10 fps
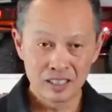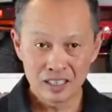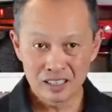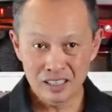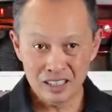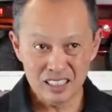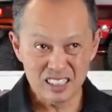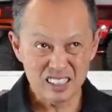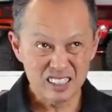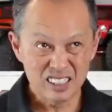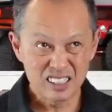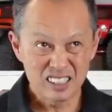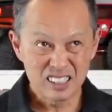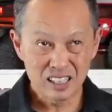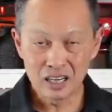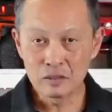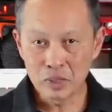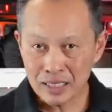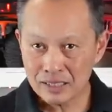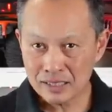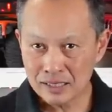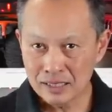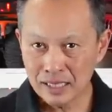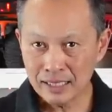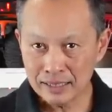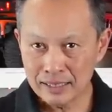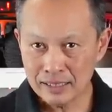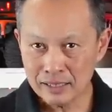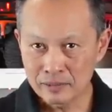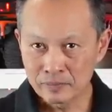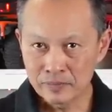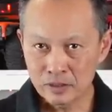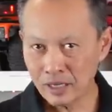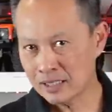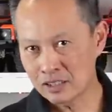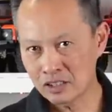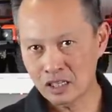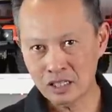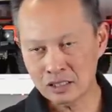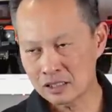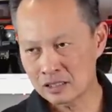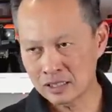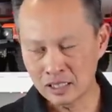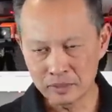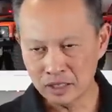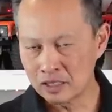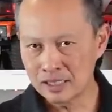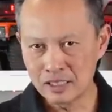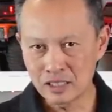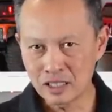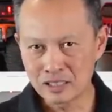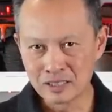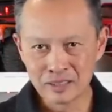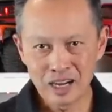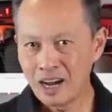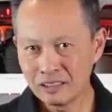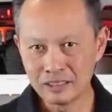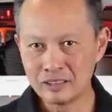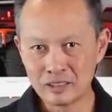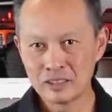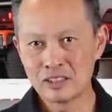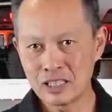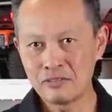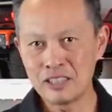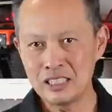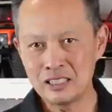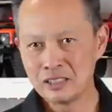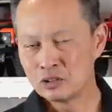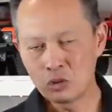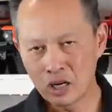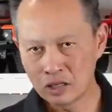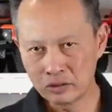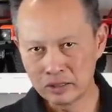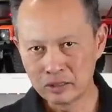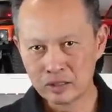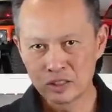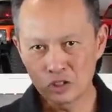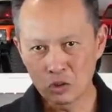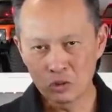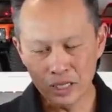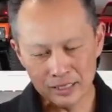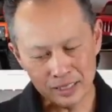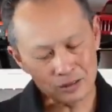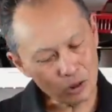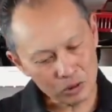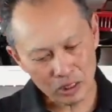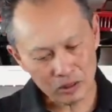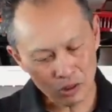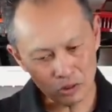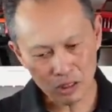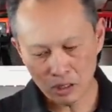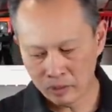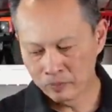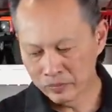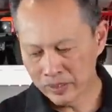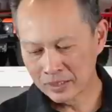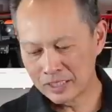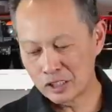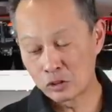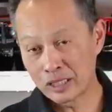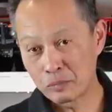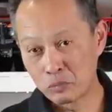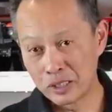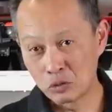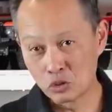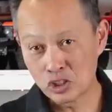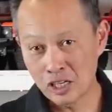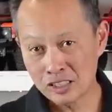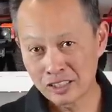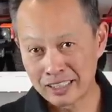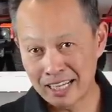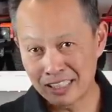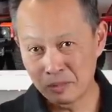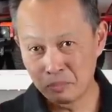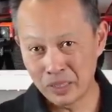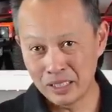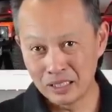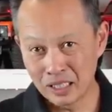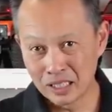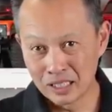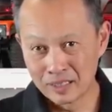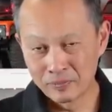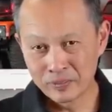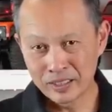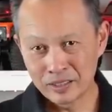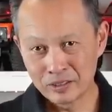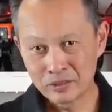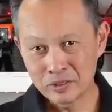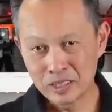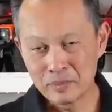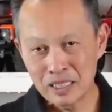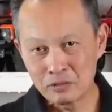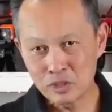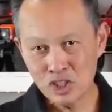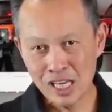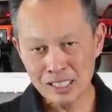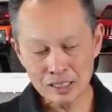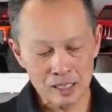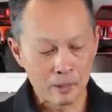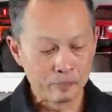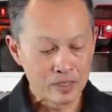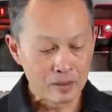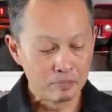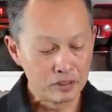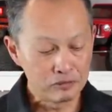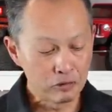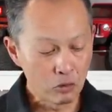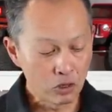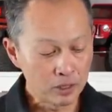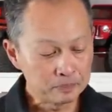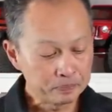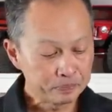are like $100 at least. Traction shocks, Element RC shocks, 100, 70 to 100. So I said, hold on. These look like pretty cool shocks. They're nice and big, you know. Let me give them a chance before